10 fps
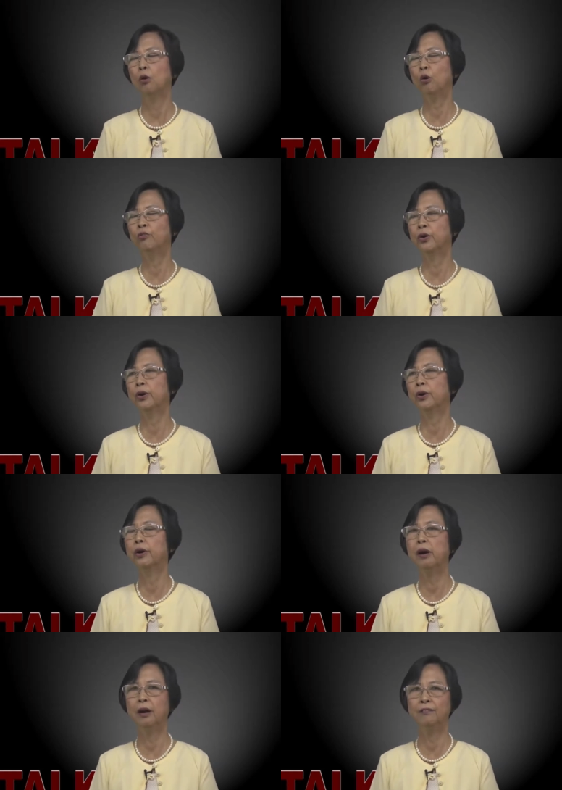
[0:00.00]

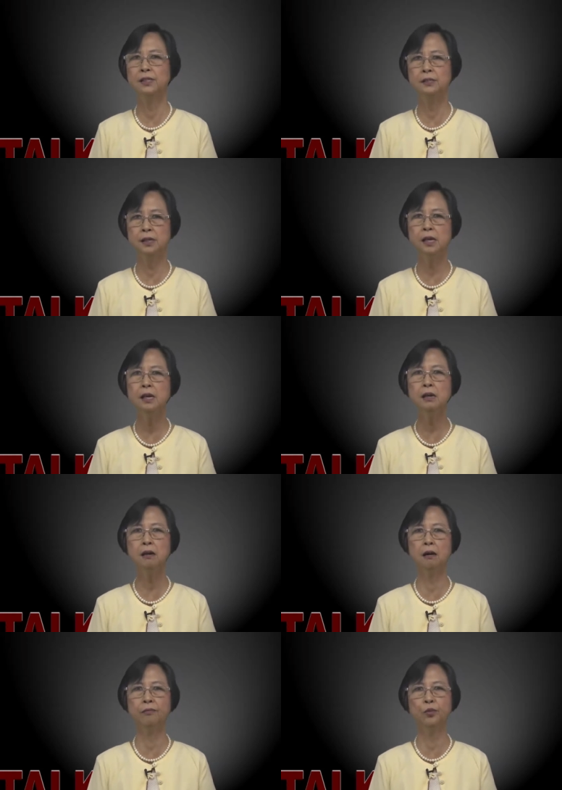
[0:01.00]
overharvesting
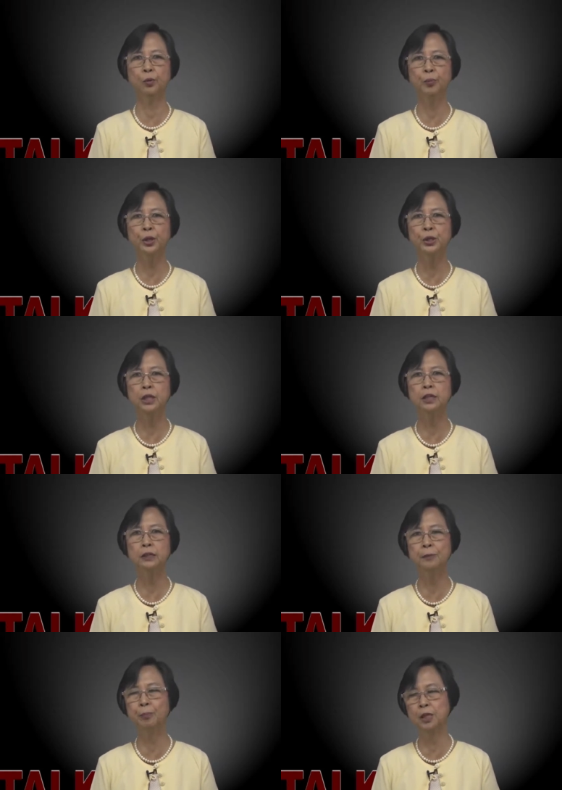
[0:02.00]
of commercially
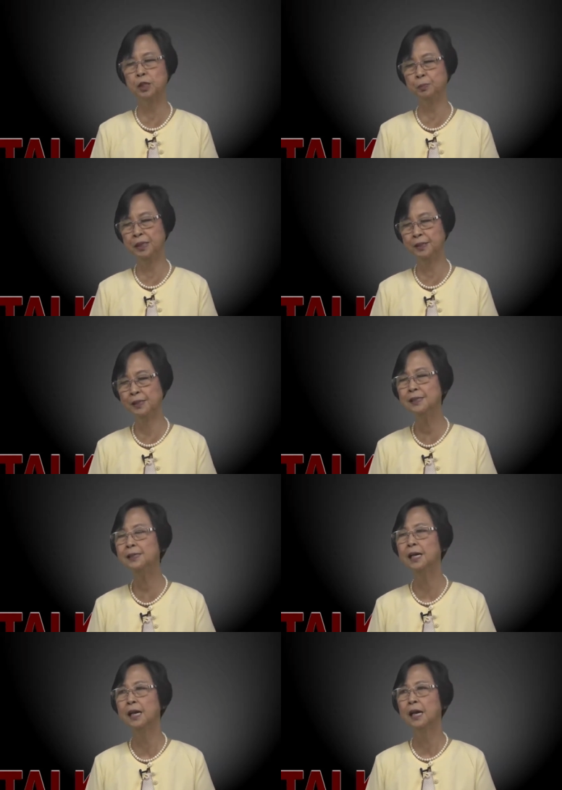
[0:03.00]
timber
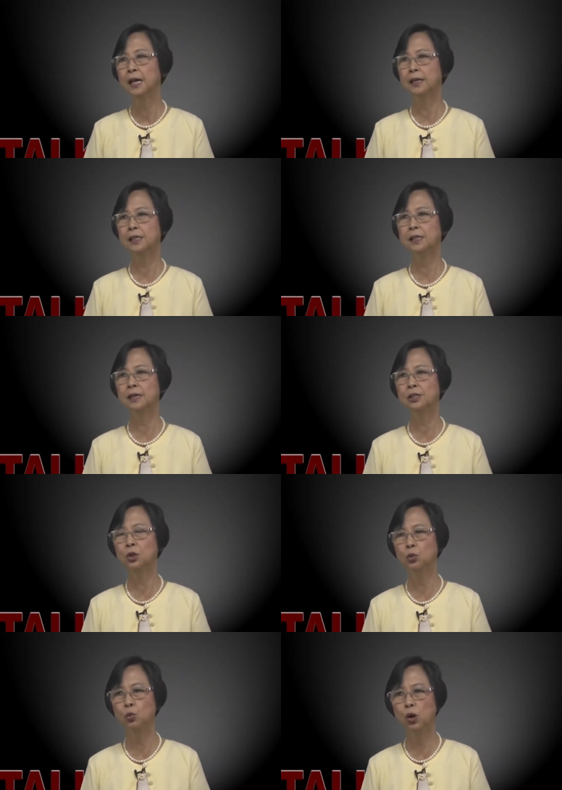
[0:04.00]
species. That's the
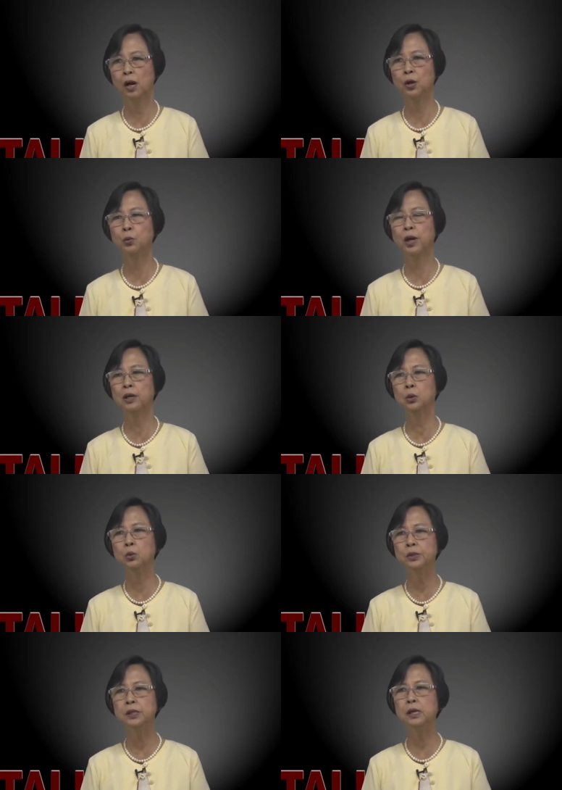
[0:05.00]
reason why we are
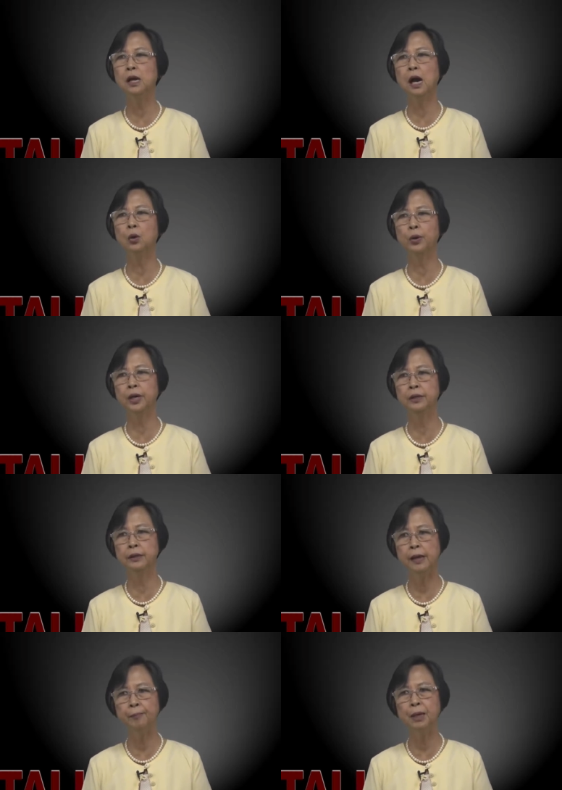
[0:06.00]
losing our
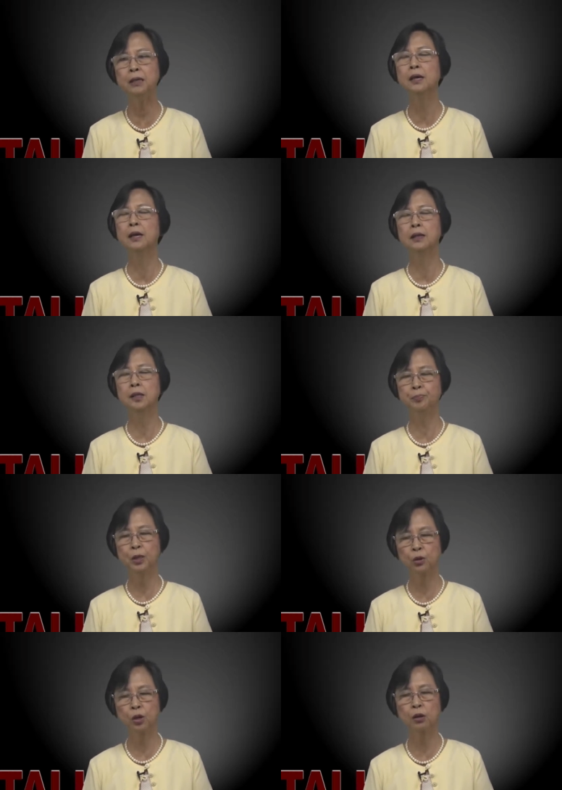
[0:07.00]
endemic
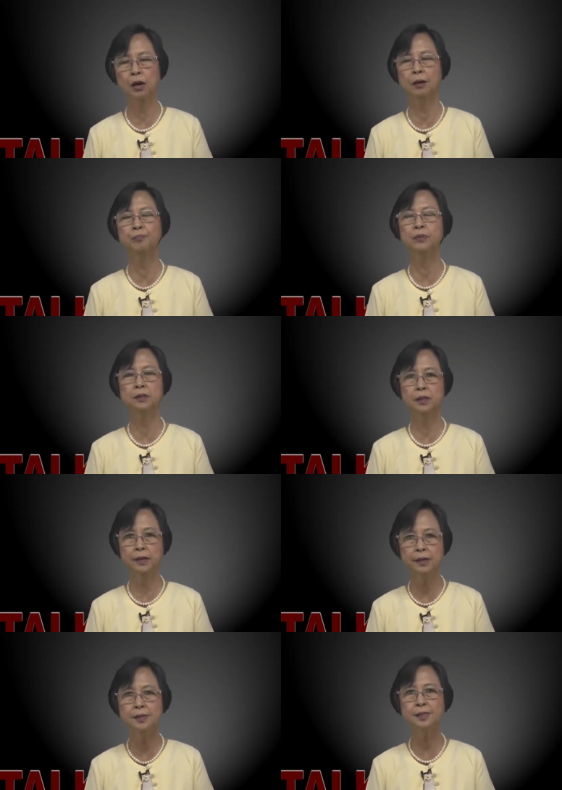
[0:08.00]
dipterocarp
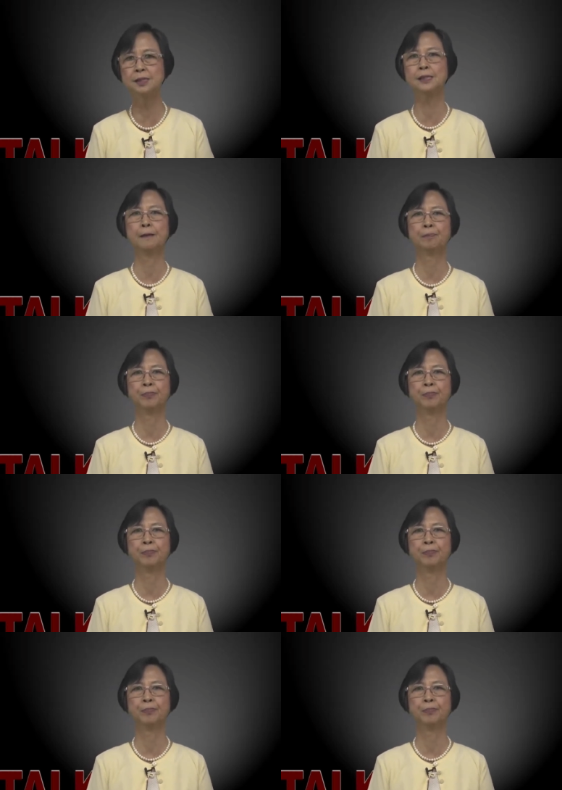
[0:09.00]
trees.